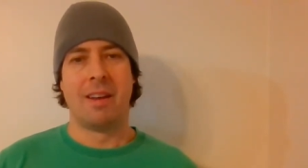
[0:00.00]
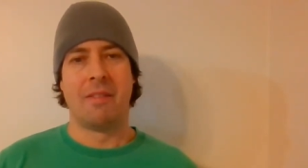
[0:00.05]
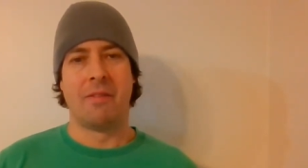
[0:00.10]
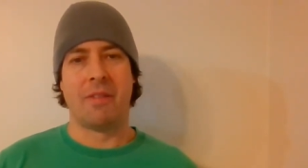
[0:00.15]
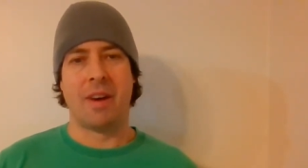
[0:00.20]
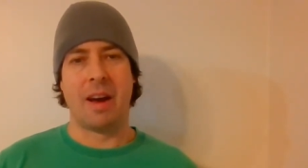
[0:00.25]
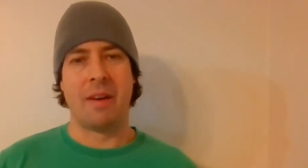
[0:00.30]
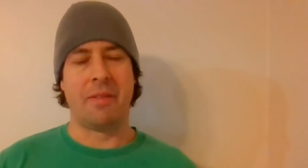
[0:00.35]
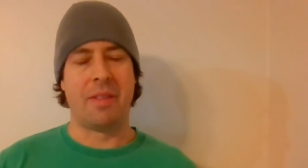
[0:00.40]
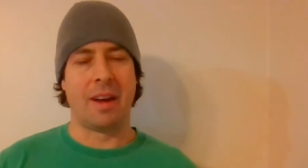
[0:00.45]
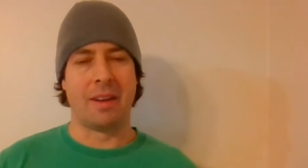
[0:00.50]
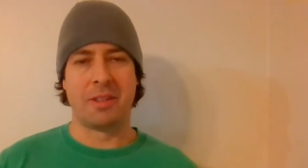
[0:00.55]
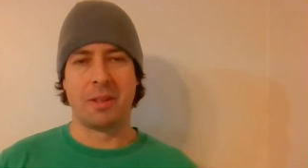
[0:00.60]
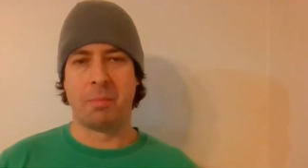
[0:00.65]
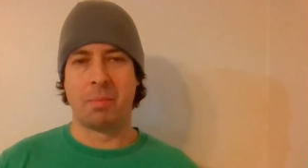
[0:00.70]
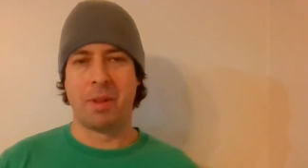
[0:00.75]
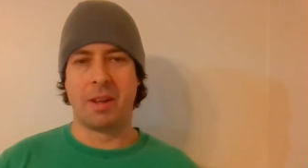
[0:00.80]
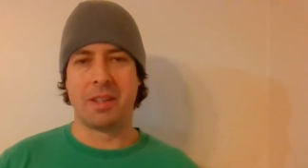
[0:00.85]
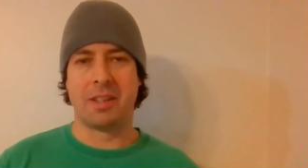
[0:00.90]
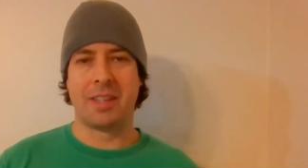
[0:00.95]

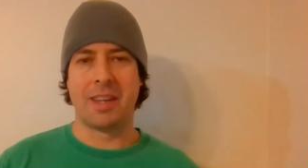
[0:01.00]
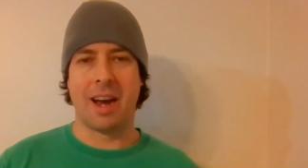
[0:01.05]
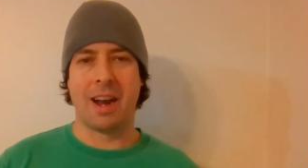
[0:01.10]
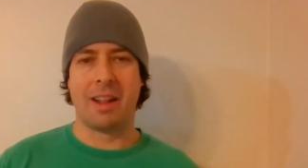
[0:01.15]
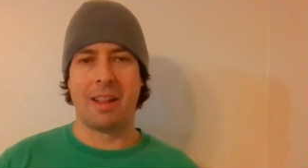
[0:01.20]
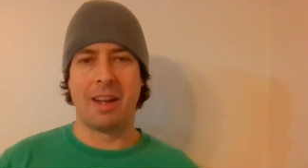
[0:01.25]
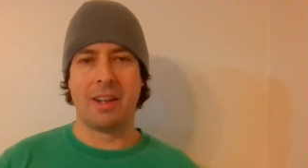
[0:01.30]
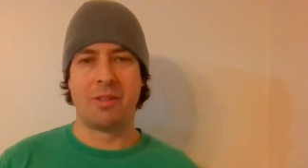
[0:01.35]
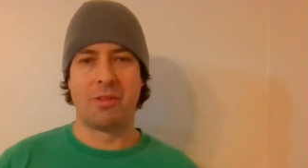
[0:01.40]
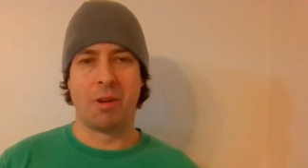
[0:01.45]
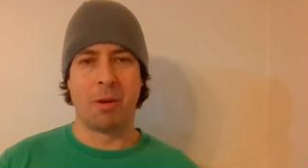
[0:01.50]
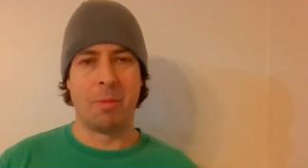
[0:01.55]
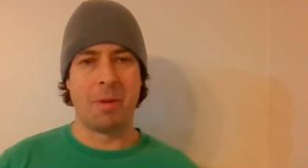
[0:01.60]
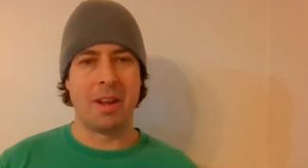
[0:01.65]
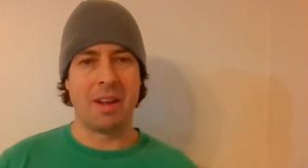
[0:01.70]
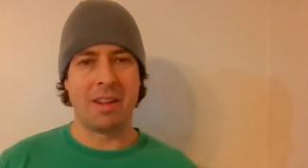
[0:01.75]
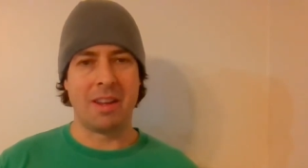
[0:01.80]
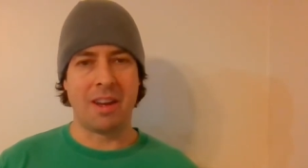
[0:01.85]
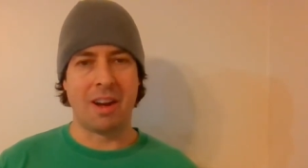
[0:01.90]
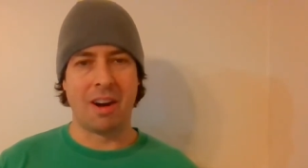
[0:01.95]
5,000 plus satellites
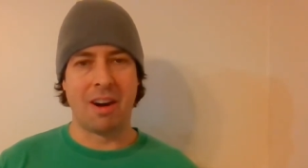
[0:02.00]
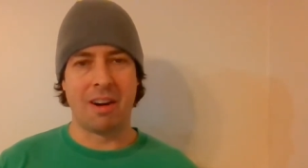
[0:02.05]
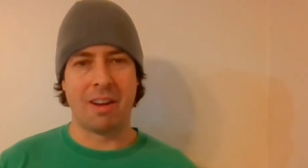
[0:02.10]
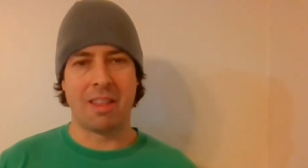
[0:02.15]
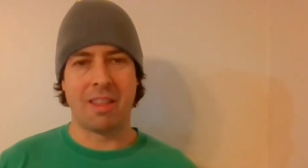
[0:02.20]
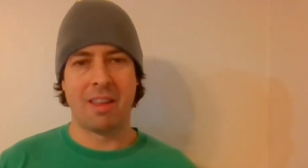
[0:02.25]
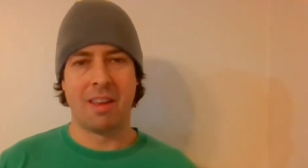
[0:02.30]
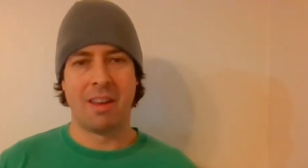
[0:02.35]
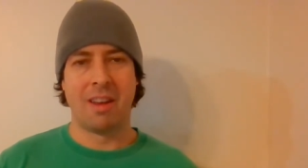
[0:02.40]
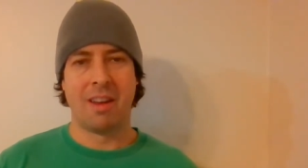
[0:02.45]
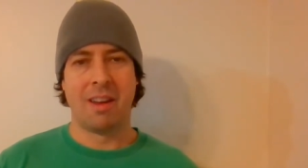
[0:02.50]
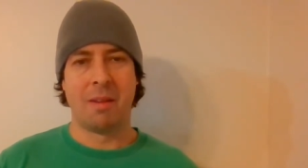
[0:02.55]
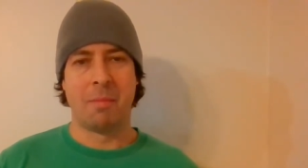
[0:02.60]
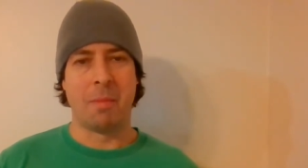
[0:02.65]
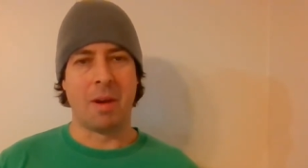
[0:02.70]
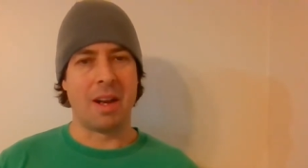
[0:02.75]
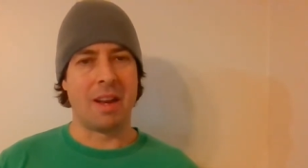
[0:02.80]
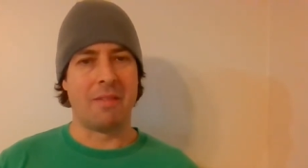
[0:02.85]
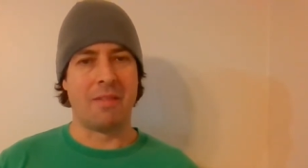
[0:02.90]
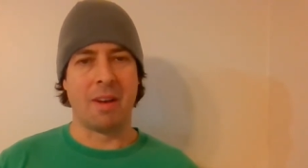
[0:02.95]
orbiting the Earth,
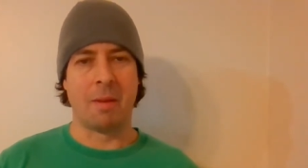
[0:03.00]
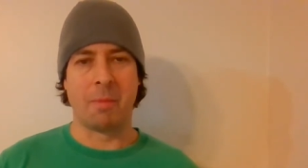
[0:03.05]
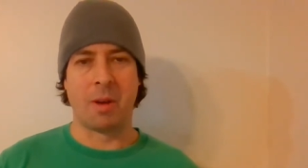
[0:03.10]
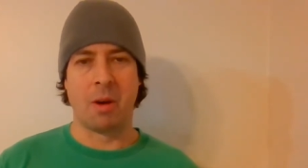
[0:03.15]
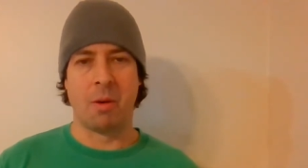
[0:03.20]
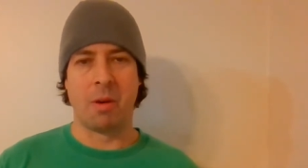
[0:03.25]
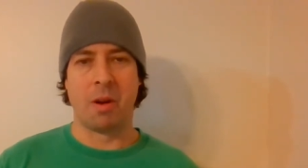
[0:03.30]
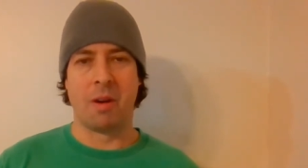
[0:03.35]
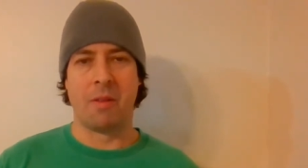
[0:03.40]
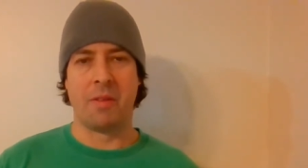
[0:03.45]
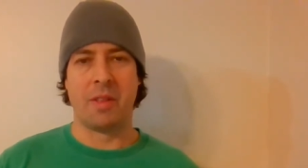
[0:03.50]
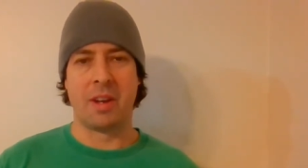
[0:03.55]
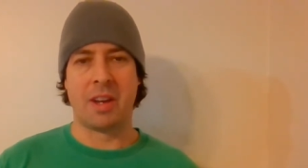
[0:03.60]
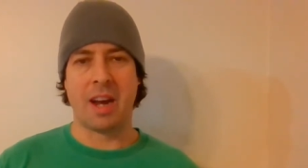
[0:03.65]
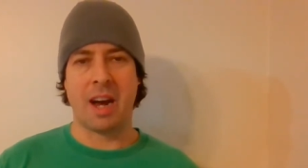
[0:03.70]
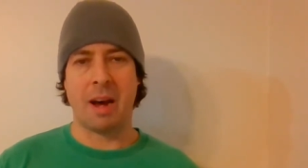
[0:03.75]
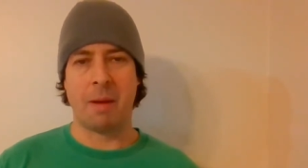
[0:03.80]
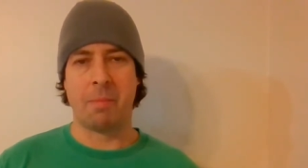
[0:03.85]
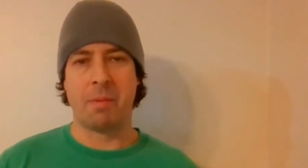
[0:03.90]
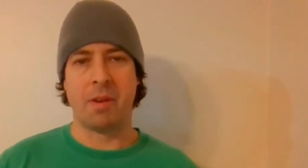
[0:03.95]
many of them going over the
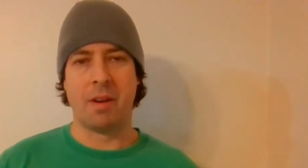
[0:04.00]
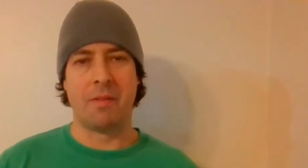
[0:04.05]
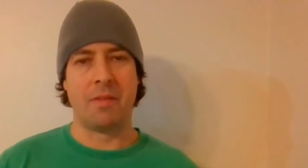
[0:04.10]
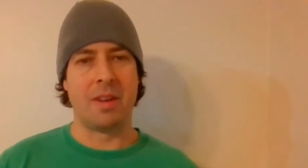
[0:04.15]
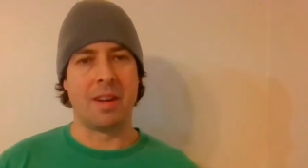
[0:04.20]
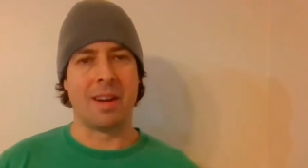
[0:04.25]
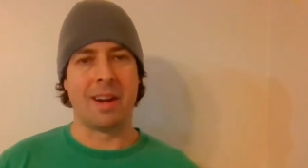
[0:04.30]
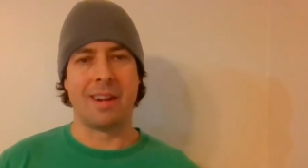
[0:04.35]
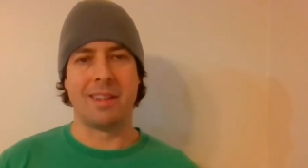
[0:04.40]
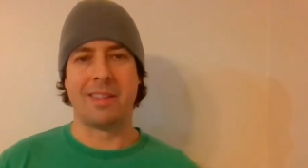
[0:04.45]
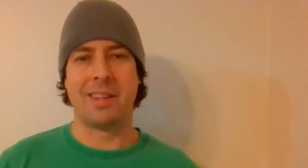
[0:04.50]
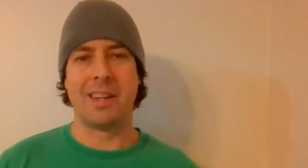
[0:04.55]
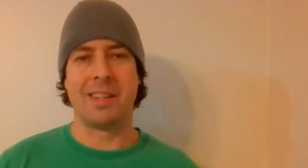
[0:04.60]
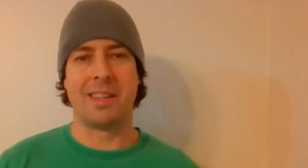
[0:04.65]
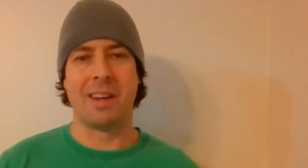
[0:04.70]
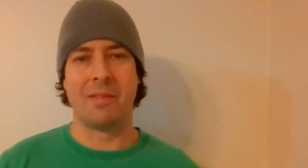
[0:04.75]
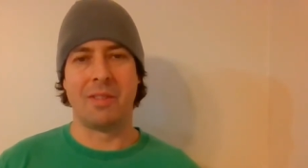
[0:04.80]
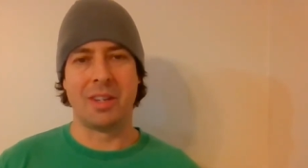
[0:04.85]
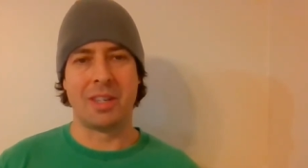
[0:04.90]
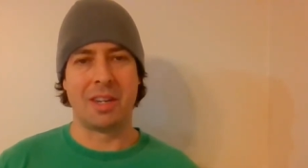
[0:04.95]
top of the United
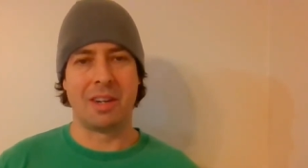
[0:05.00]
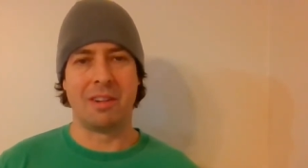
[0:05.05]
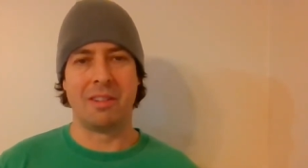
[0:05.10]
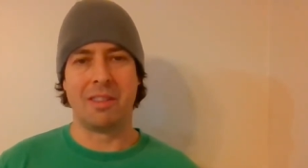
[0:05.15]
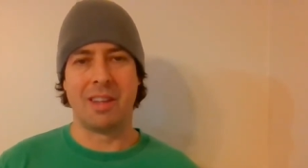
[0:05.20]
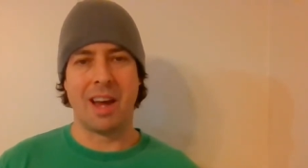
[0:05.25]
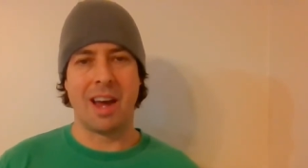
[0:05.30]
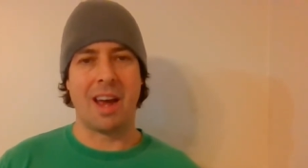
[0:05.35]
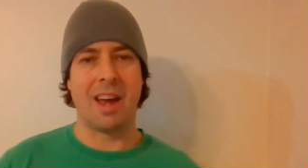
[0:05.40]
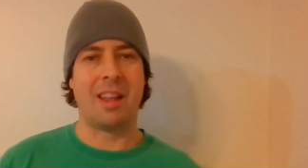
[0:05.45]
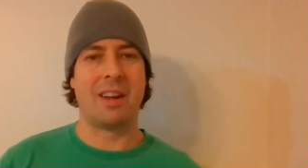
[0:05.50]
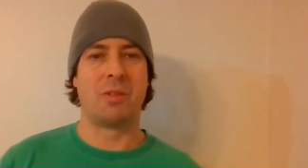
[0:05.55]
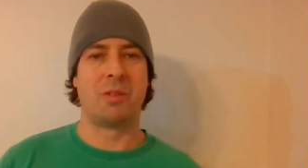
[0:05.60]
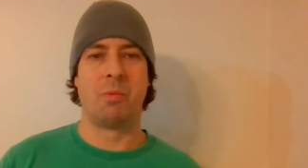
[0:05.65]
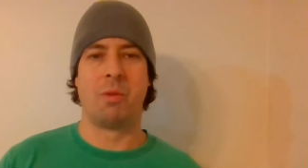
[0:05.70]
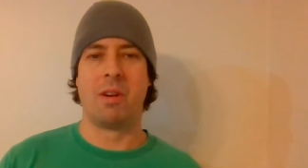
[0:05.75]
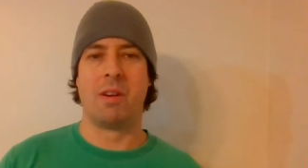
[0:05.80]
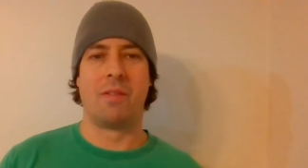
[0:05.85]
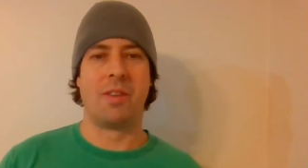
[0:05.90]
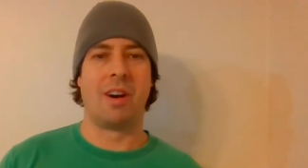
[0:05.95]
States every single day. There's
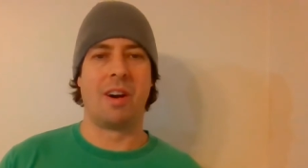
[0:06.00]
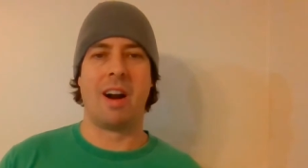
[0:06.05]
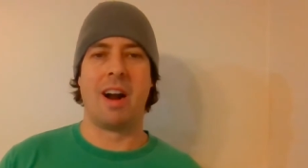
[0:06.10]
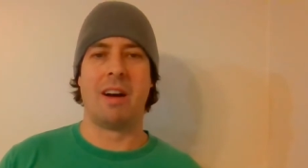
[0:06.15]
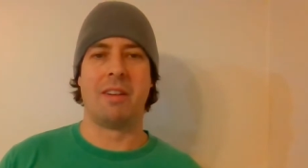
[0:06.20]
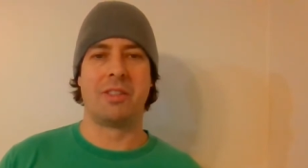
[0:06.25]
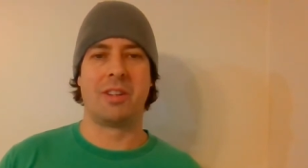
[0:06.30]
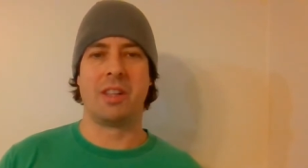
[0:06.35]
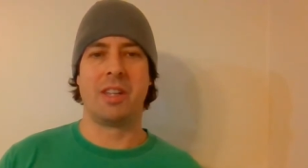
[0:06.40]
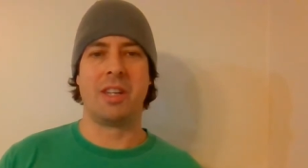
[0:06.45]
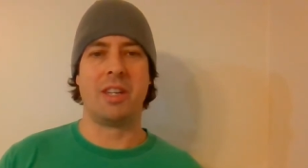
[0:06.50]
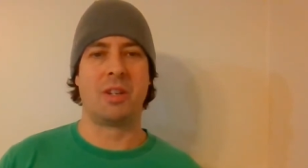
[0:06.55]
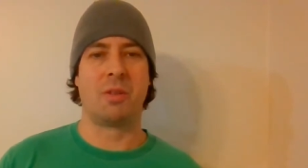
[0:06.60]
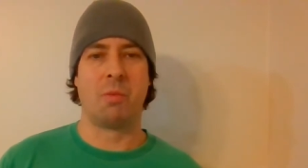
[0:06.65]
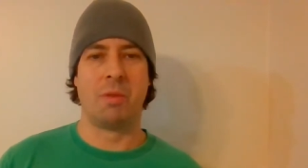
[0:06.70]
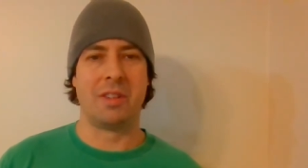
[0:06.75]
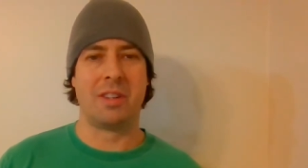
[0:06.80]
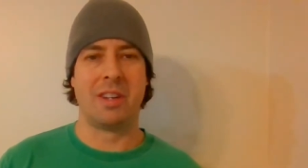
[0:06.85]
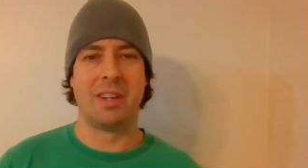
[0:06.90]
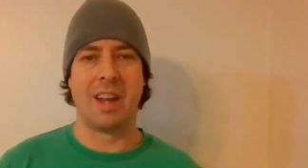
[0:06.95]
one over your house at least
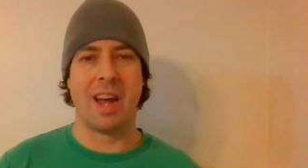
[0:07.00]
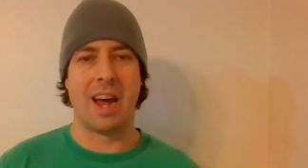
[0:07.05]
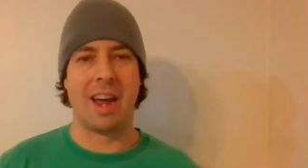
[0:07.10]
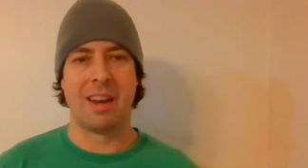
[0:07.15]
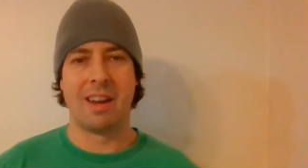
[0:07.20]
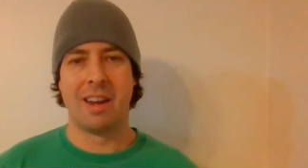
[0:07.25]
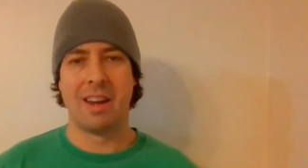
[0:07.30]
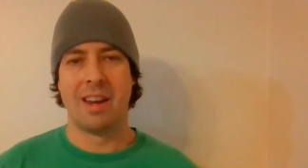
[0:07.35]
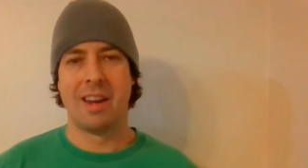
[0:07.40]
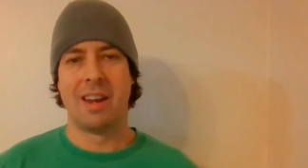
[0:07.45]
once a day.